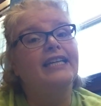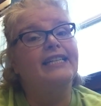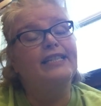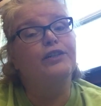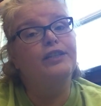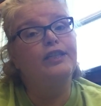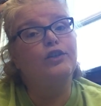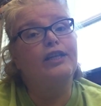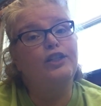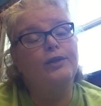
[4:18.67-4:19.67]
Because they're going to
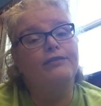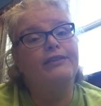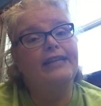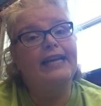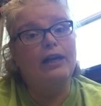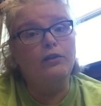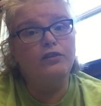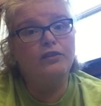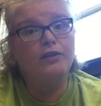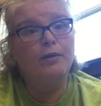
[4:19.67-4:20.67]
try to do everything
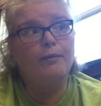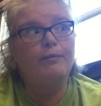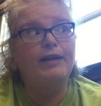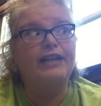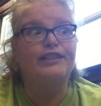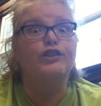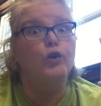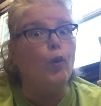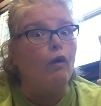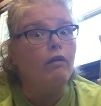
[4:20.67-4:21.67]
else because it's
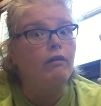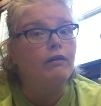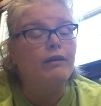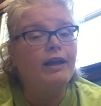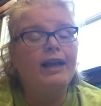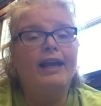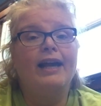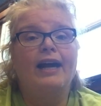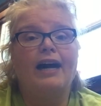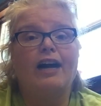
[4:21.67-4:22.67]
cool
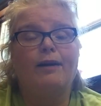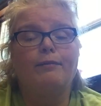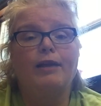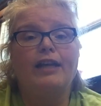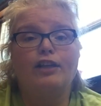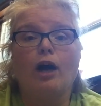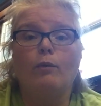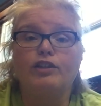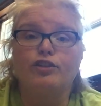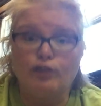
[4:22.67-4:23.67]
and
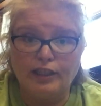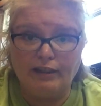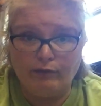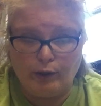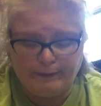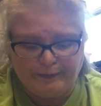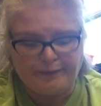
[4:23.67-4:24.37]
not what you're looking for.